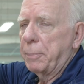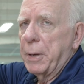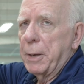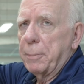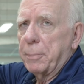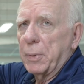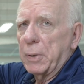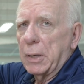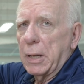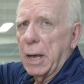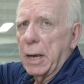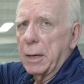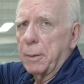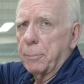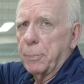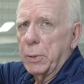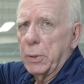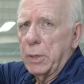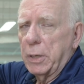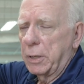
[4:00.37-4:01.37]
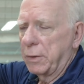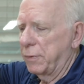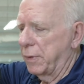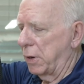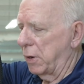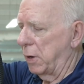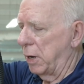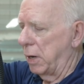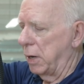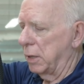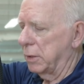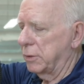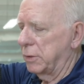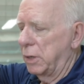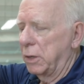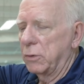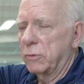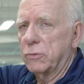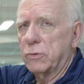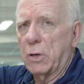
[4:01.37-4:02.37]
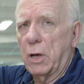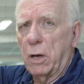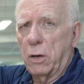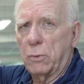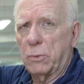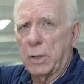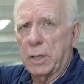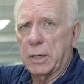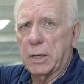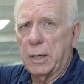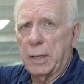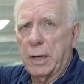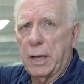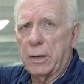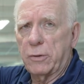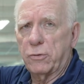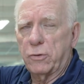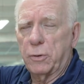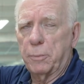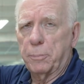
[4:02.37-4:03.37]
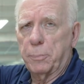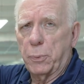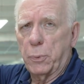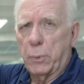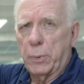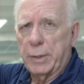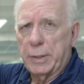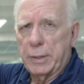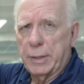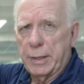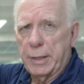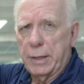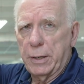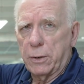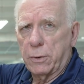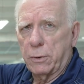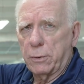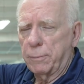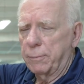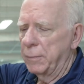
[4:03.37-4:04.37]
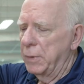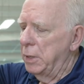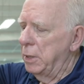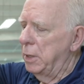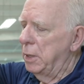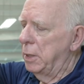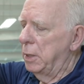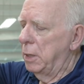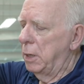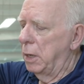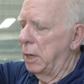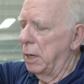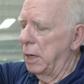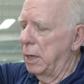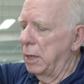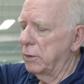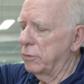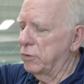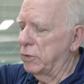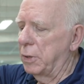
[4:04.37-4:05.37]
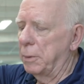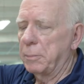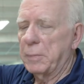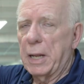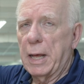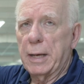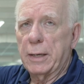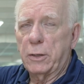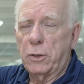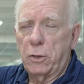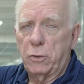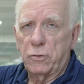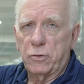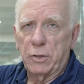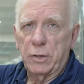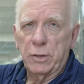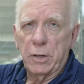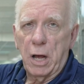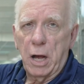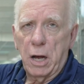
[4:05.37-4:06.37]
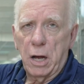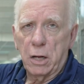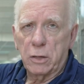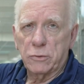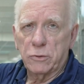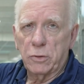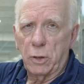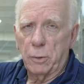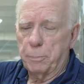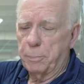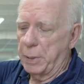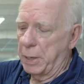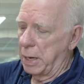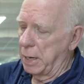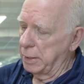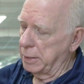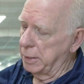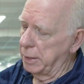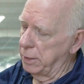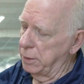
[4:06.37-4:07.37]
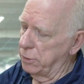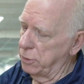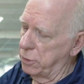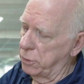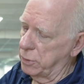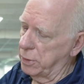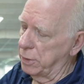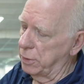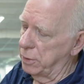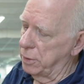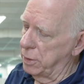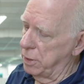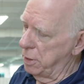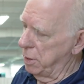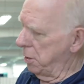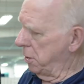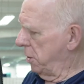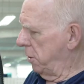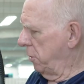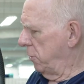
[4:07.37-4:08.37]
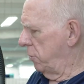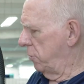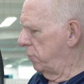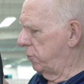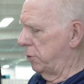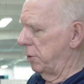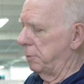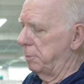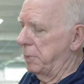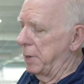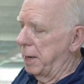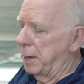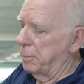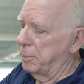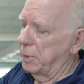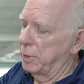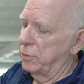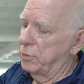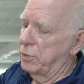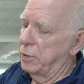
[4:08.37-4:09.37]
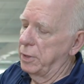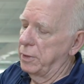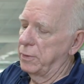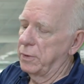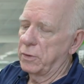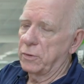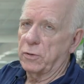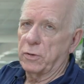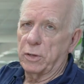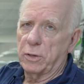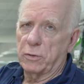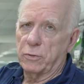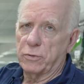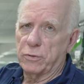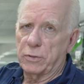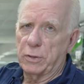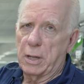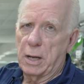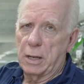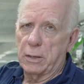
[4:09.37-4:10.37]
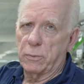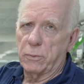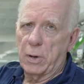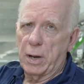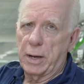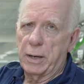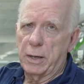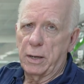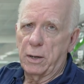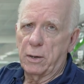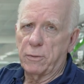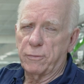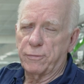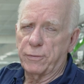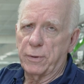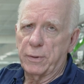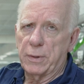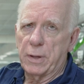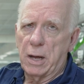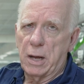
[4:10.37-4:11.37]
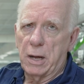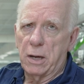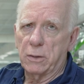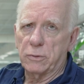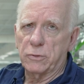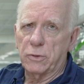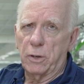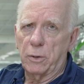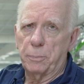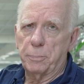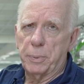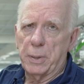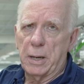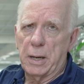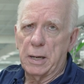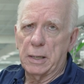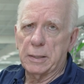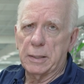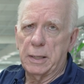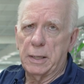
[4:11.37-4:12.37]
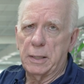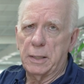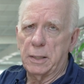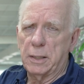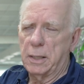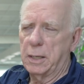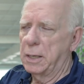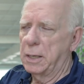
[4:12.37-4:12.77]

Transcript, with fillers: people like putting their octos on a connection point here. Uh, some like using the octo pocket. You can, you should be able to see this little slot right here for the octo pocket.